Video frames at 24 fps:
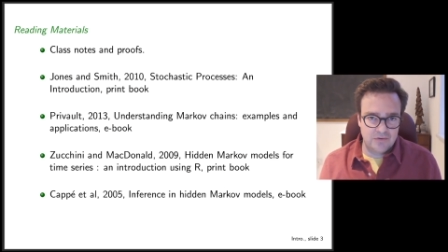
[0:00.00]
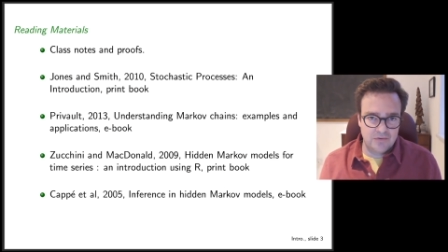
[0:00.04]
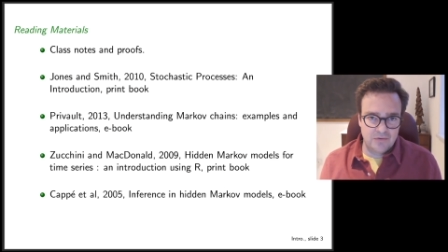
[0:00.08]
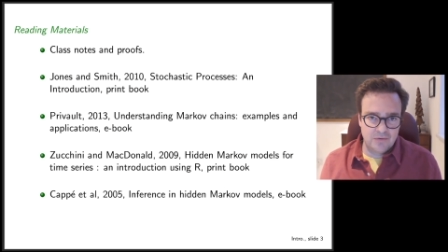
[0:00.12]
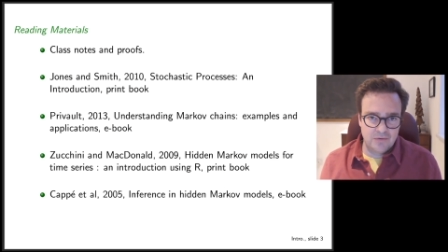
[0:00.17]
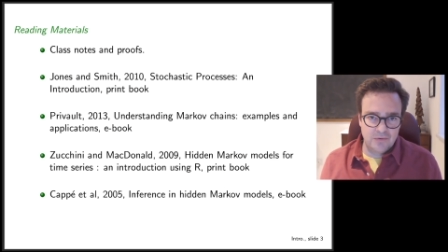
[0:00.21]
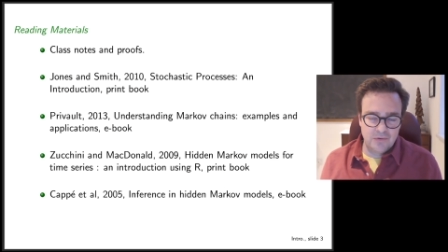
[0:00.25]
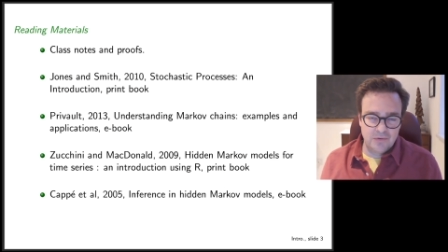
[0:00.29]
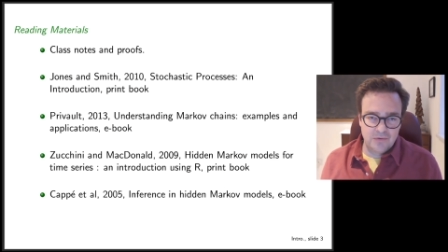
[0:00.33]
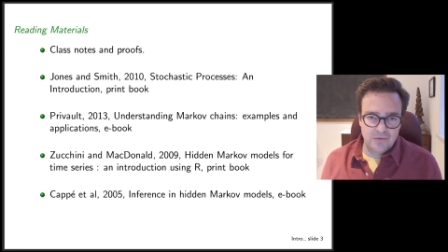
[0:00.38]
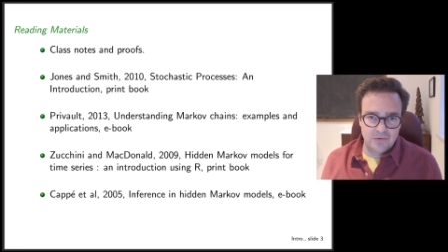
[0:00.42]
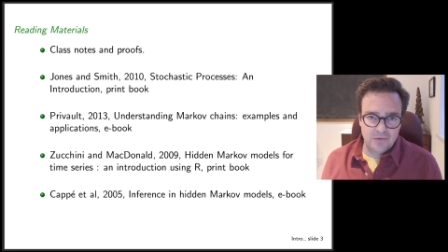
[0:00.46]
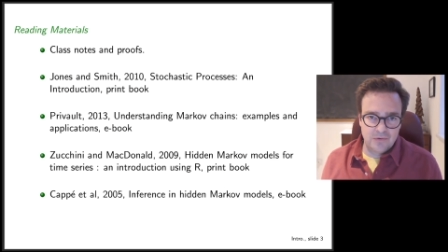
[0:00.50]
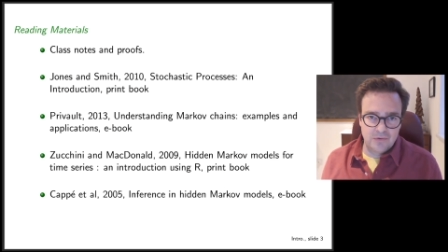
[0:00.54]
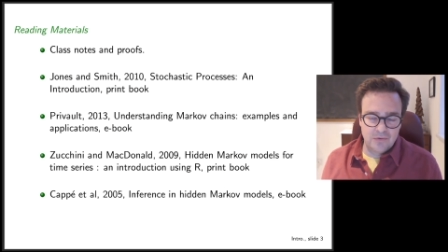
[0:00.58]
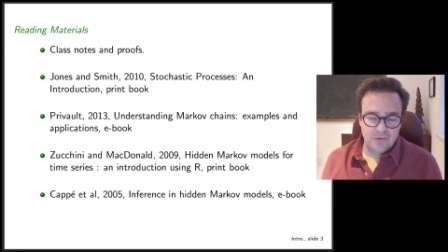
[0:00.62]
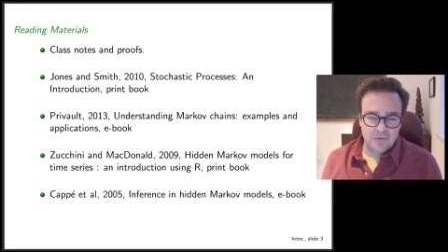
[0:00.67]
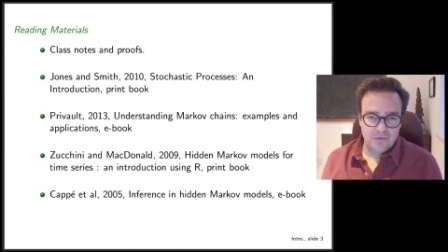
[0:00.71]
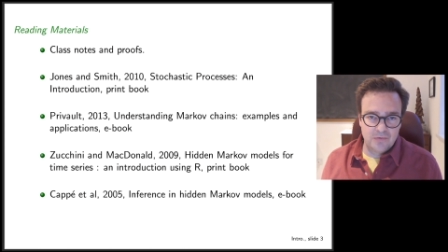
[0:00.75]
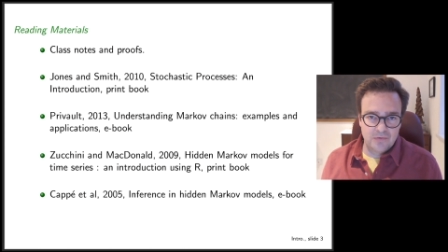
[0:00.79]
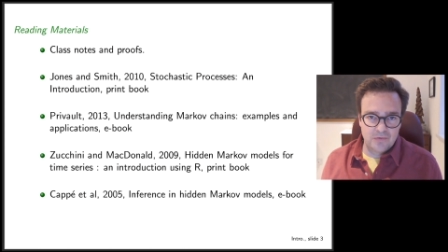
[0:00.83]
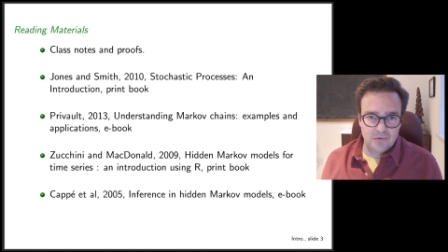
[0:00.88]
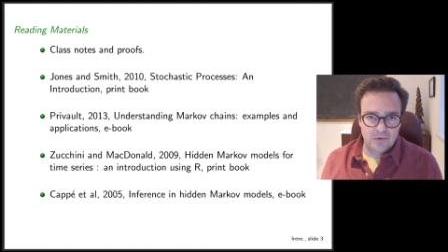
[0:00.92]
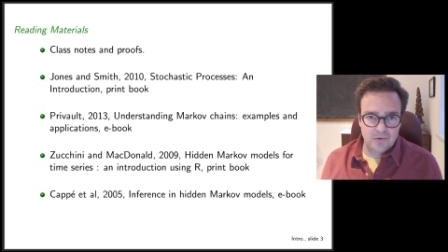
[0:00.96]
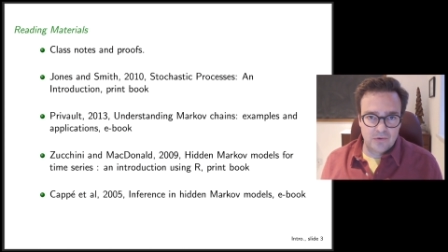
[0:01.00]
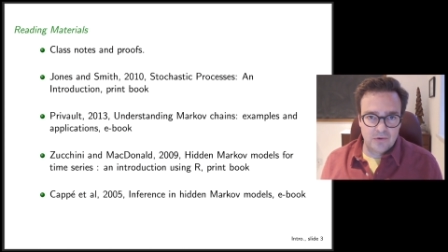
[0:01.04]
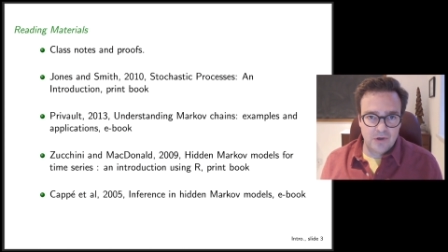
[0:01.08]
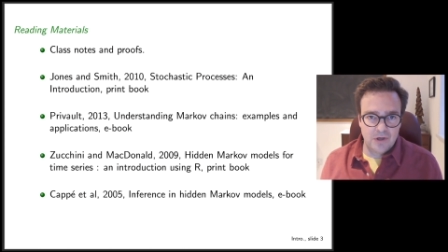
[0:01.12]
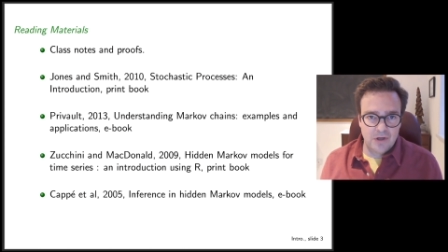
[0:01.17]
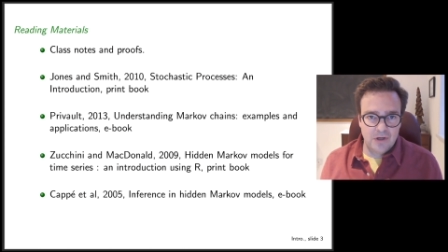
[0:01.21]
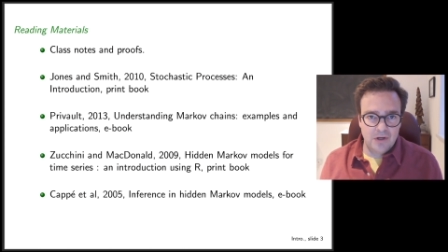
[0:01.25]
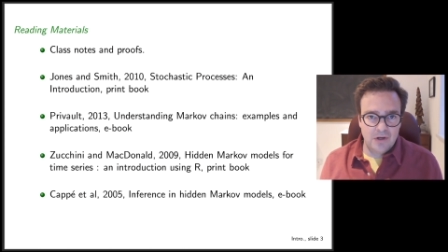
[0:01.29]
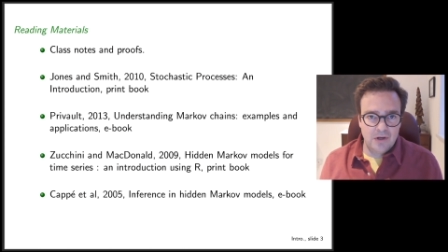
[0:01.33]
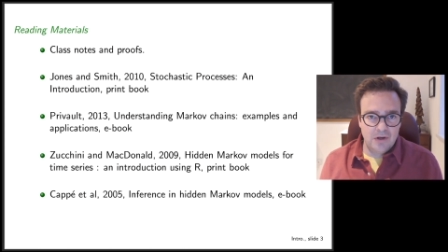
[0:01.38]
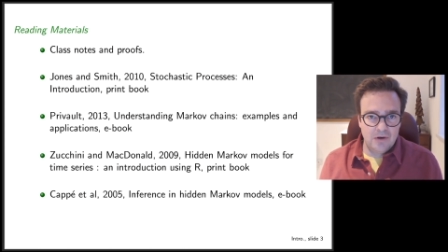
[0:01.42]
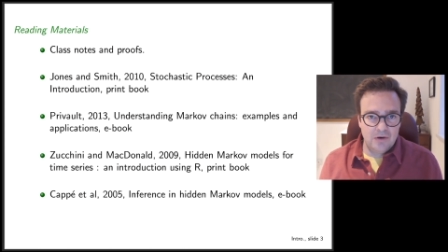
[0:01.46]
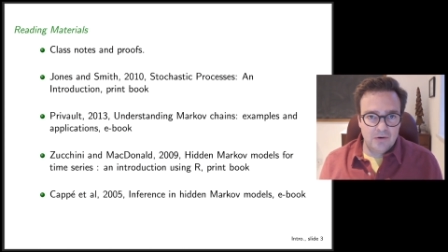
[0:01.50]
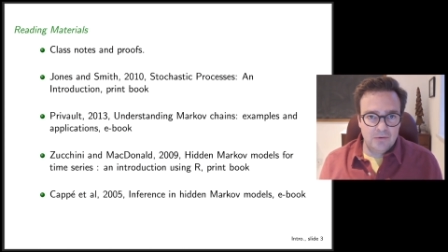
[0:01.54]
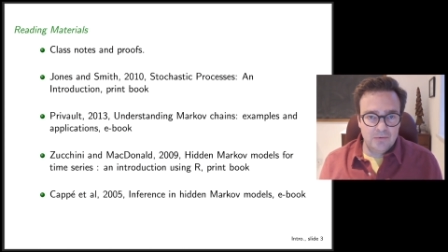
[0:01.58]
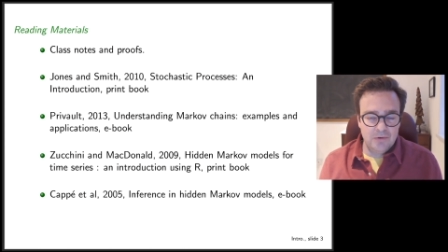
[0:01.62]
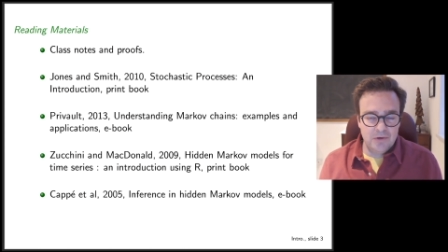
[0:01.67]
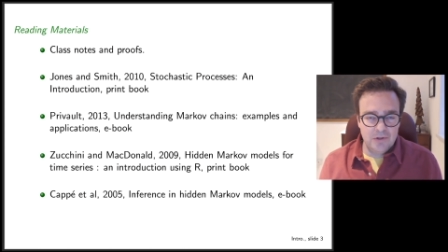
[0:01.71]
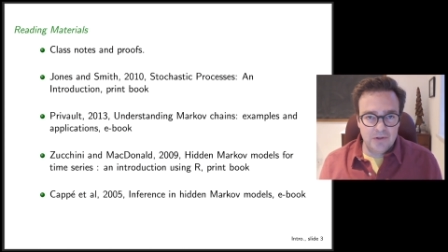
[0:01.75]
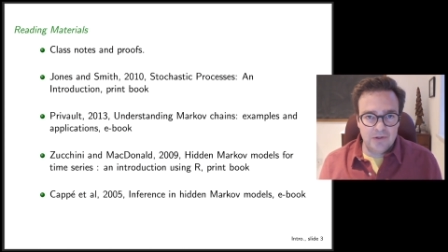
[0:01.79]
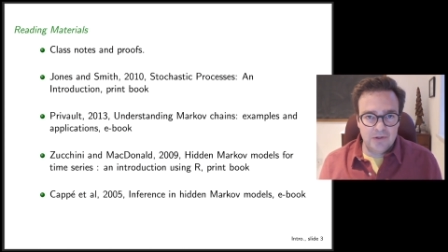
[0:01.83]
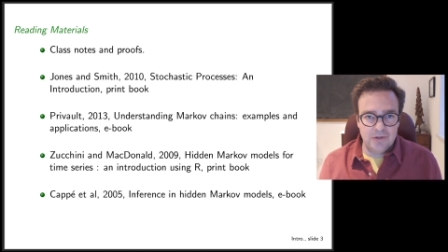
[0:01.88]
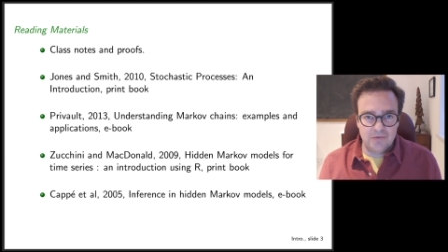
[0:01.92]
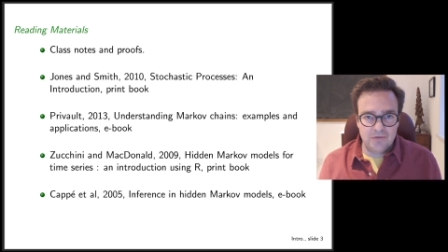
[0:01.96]
So those are those are
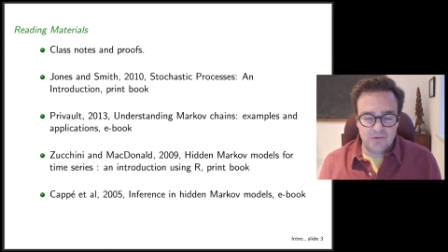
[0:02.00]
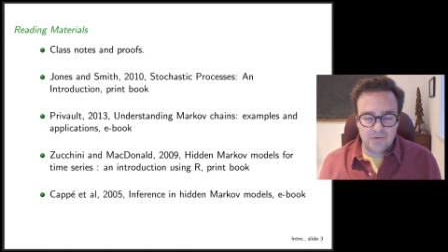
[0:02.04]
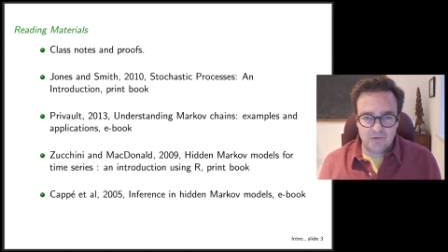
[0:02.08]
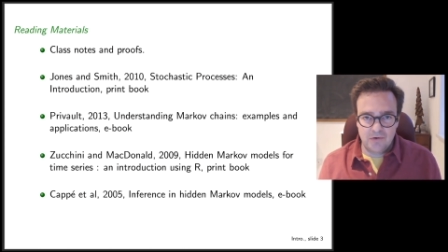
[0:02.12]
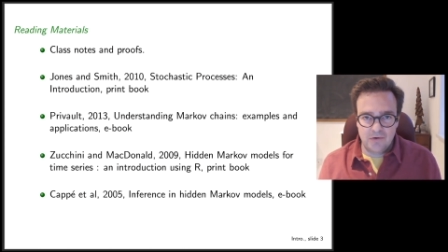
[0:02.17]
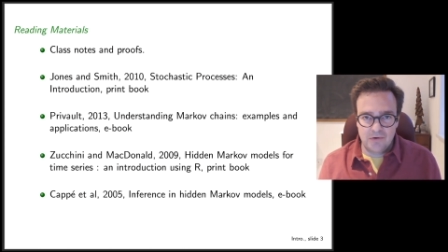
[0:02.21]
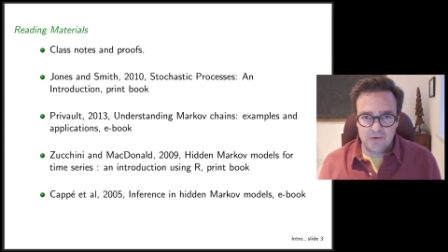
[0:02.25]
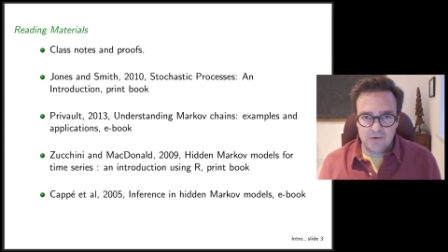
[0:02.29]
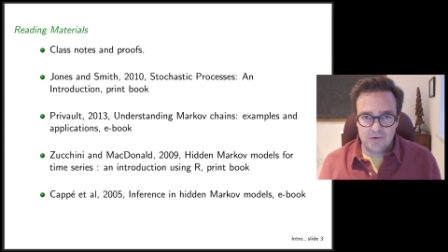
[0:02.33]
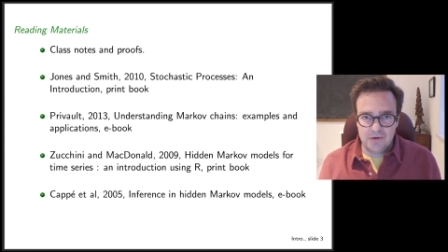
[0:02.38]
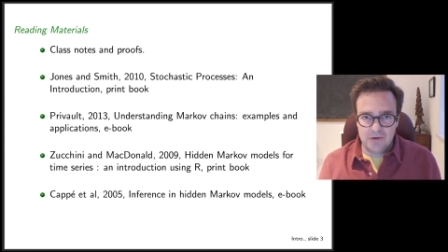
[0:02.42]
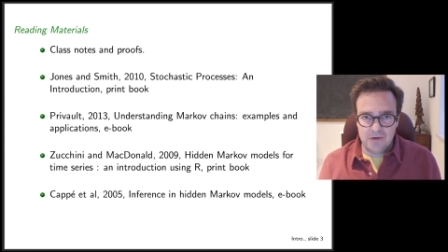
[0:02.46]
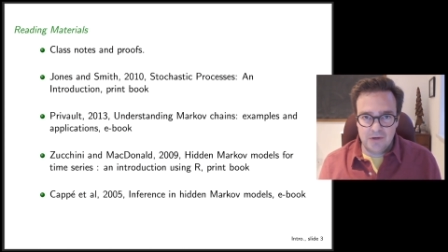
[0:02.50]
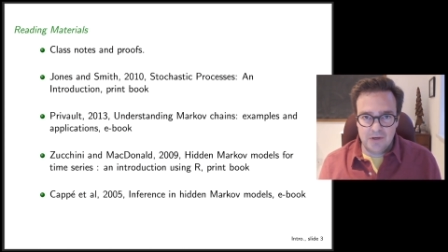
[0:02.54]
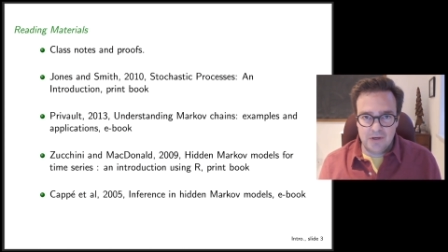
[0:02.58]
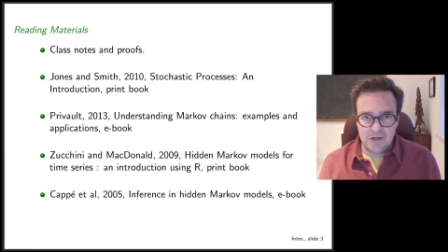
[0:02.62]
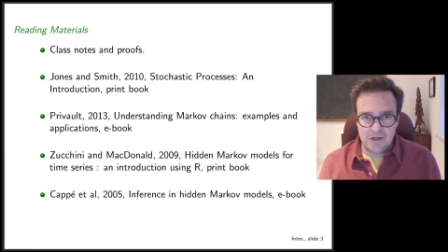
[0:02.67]
really strong